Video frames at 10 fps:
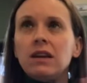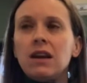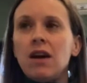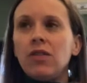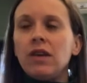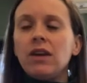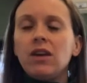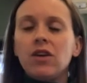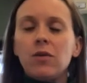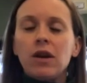healthy,
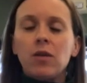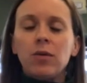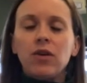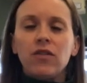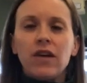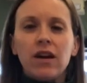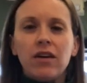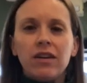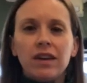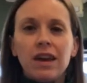you know, an air
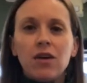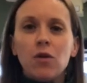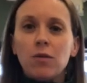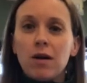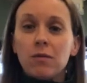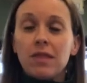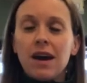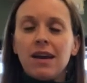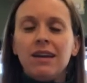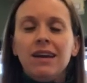purifier, can't go wrong with
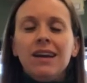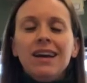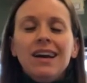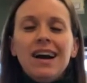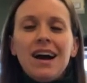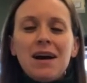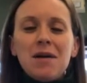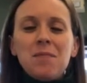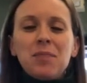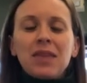that.
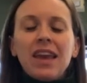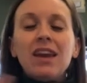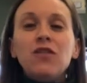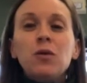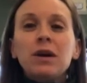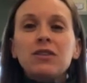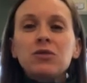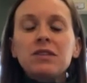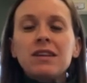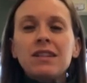If you are
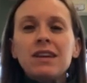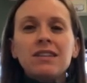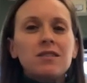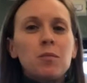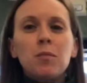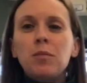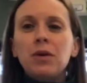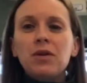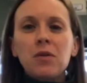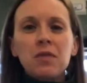interested in this, put a
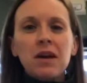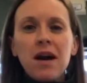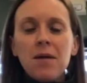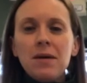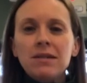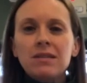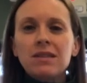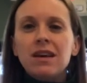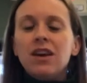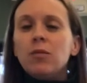note in the comments,
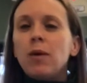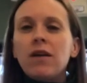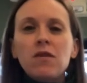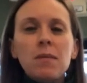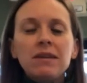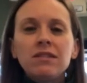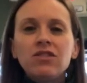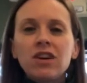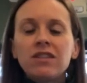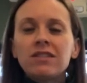private message
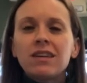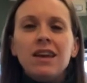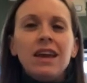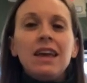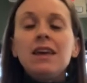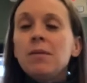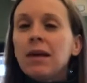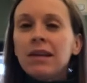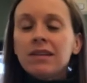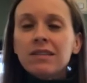us, email
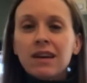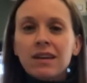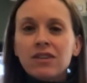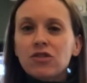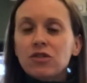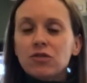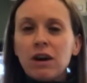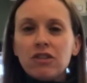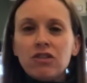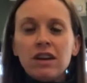us at
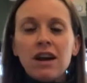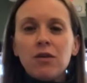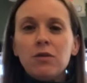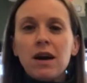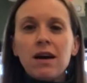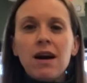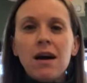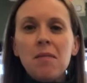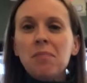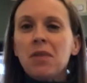
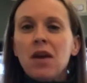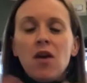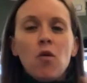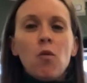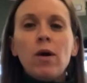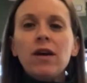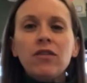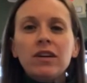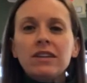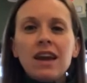initialattraction@yahoo.com. Whatever
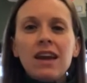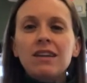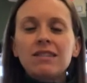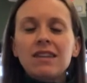it takes,